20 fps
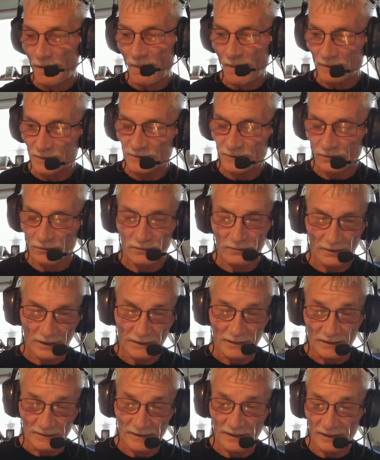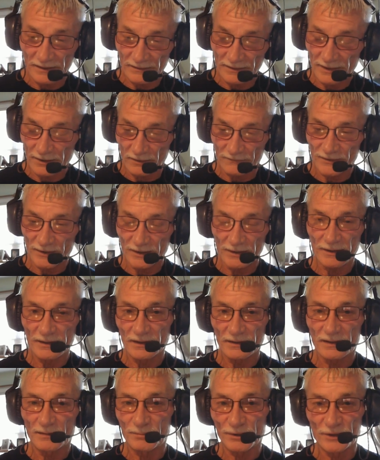So like I say, anyhow, if you didn't
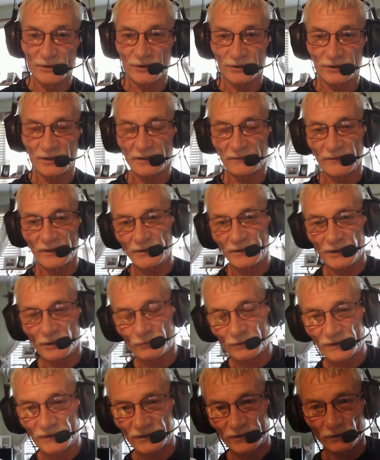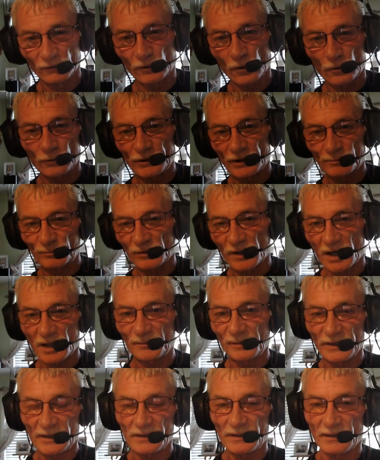get the birth certificate, you would still own your
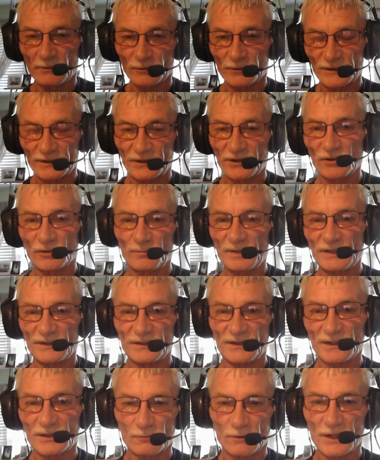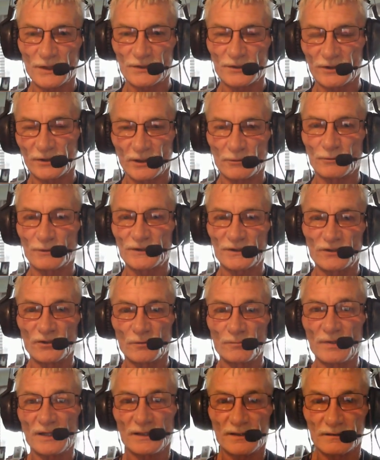property. It would still be sequestered. It would still
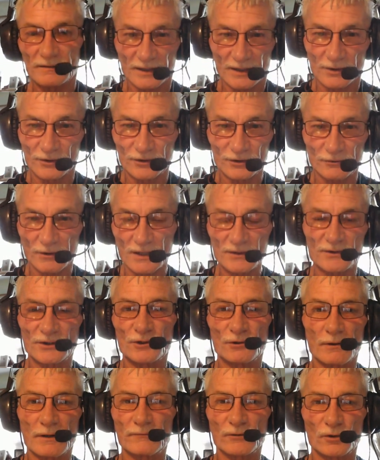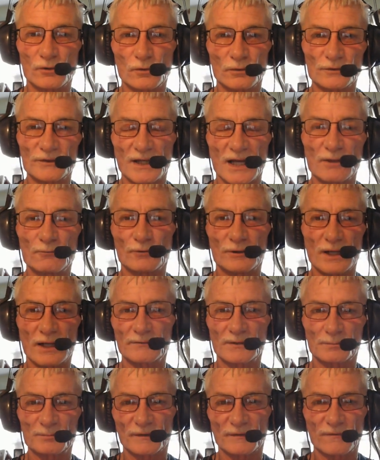be in trust, and whoever holds that would have
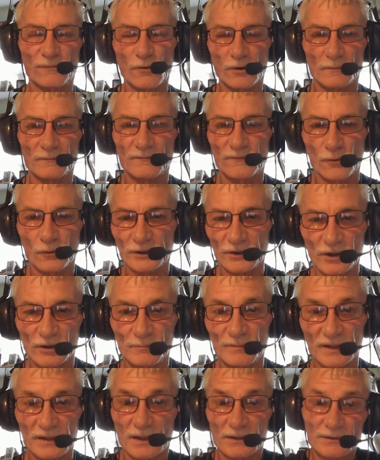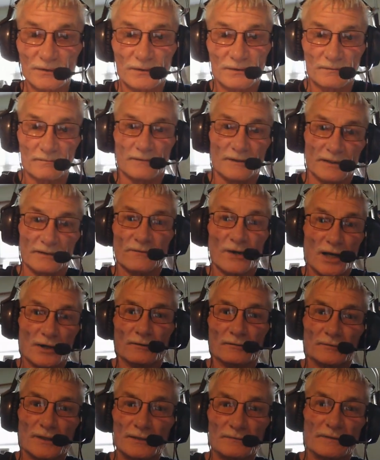to perform for you because they've got
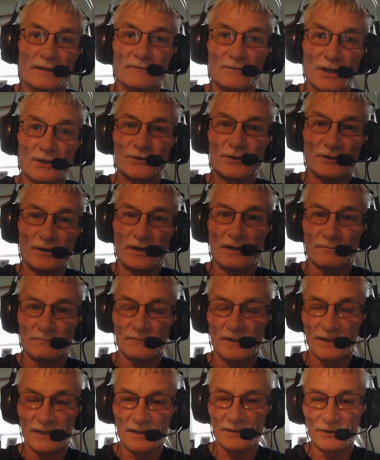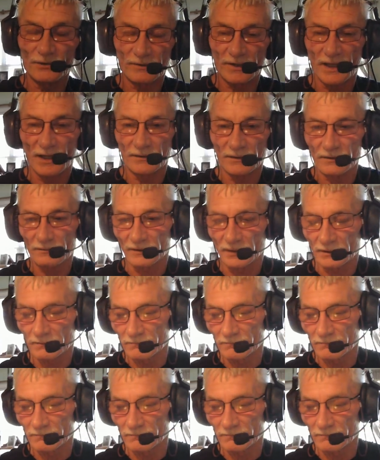it, right? They've got your name. You can't do it.